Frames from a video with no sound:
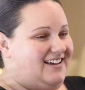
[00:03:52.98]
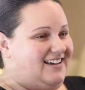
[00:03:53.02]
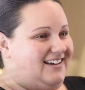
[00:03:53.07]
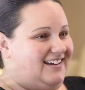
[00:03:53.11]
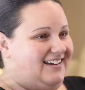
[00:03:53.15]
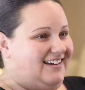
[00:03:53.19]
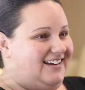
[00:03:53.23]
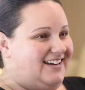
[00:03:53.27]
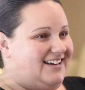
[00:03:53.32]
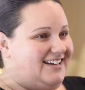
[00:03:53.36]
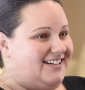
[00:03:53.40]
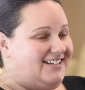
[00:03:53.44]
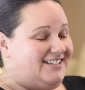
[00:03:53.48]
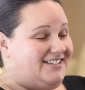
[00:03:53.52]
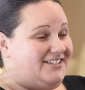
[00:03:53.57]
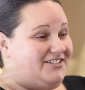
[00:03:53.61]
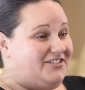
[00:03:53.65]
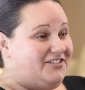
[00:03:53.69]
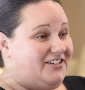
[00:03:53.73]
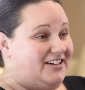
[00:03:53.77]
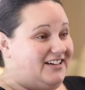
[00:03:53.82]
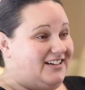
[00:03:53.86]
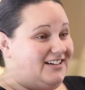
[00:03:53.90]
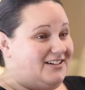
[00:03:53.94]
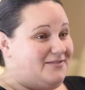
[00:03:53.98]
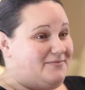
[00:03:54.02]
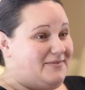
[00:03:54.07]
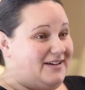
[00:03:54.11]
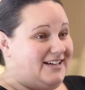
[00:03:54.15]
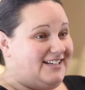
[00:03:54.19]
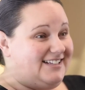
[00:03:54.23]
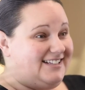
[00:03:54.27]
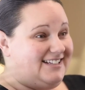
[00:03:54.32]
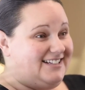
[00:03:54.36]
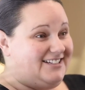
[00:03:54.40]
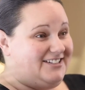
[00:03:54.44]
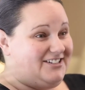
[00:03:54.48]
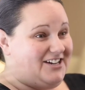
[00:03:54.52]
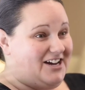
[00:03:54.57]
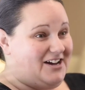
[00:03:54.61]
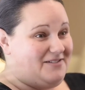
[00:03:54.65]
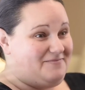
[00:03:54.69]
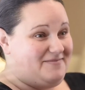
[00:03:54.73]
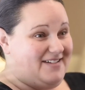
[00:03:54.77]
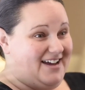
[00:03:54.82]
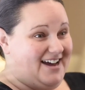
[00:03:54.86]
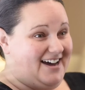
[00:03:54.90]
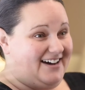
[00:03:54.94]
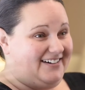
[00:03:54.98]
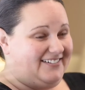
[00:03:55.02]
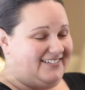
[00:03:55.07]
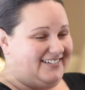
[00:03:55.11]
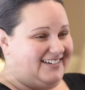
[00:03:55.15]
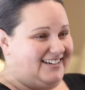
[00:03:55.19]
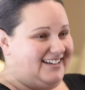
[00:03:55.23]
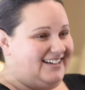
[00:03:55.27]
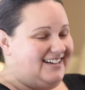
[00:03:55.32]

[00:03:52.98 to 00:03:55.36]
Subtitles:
He's doing an amazing job now.